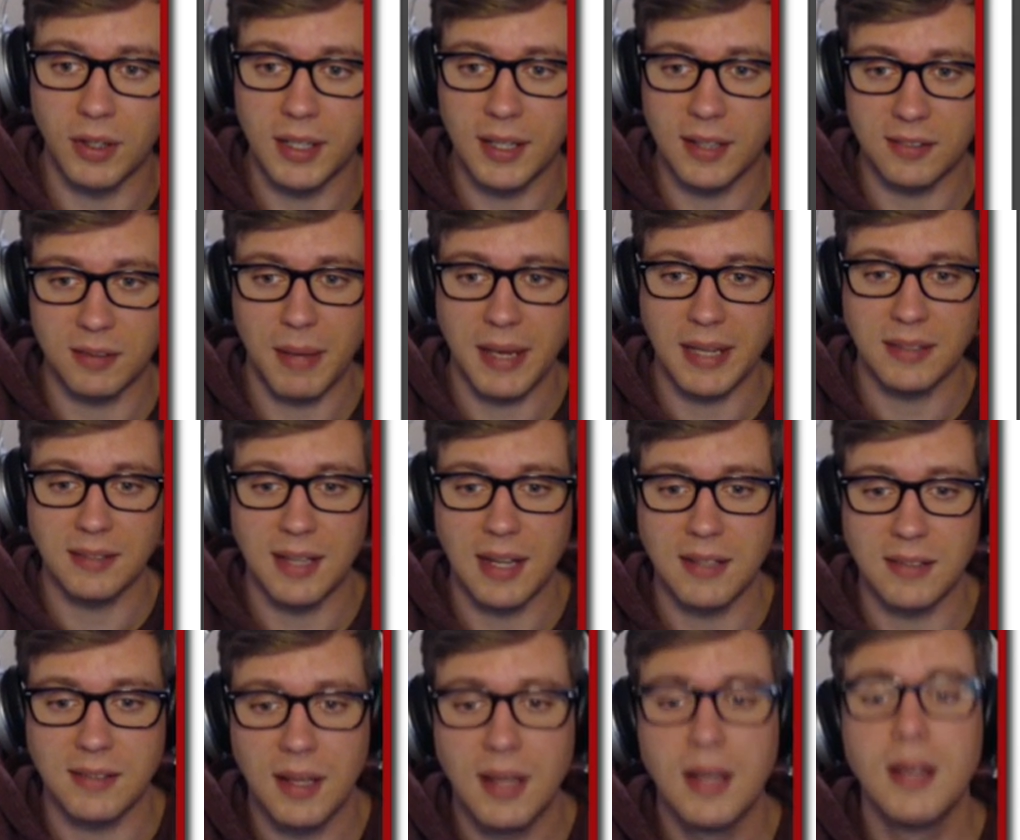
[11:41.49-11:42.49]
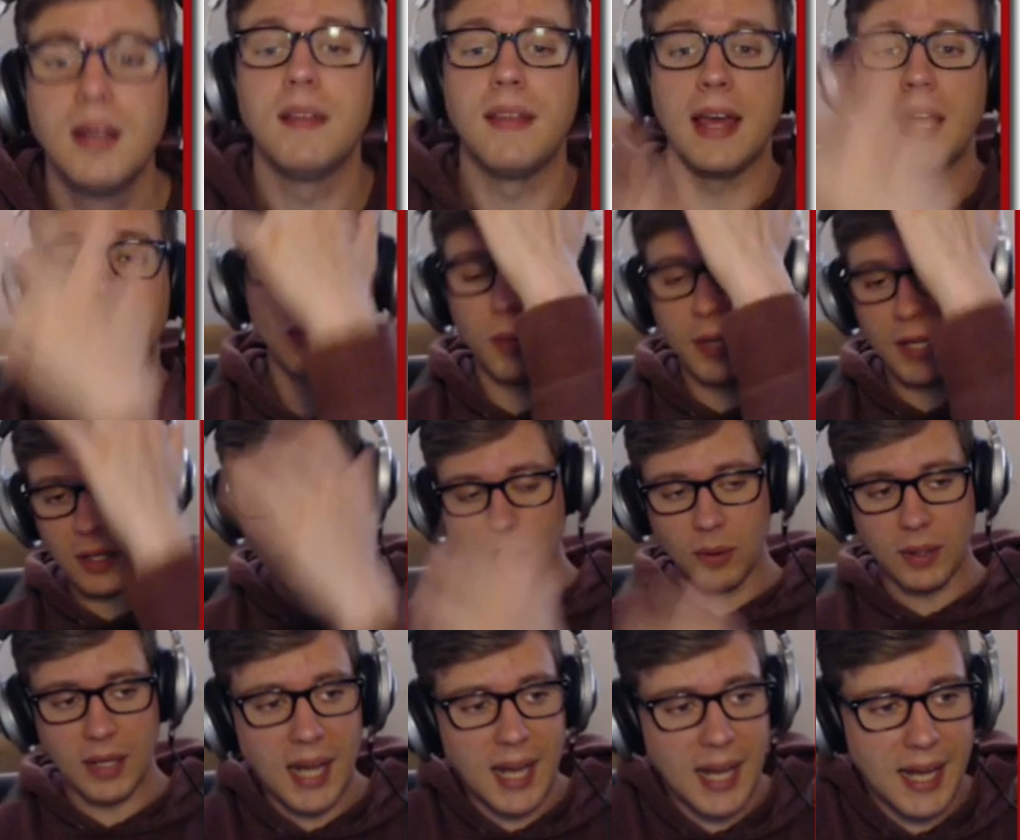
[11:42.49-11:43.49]
It doesn't make sense. There we go.
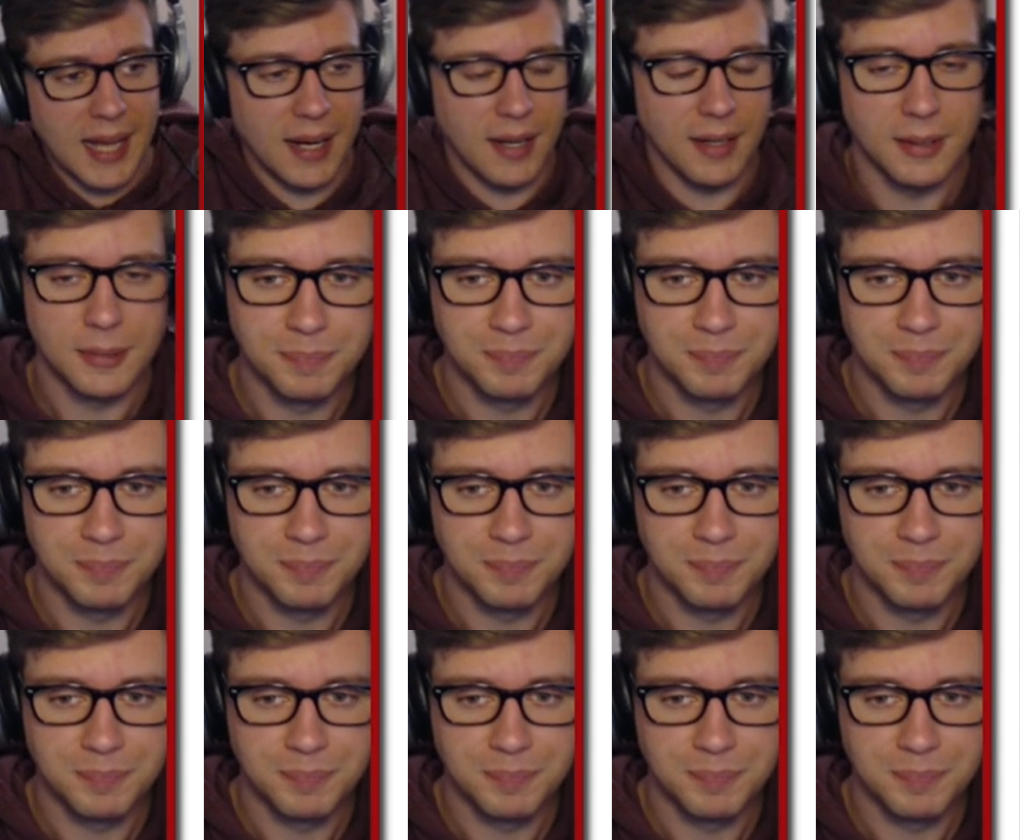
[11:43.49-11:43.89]
God.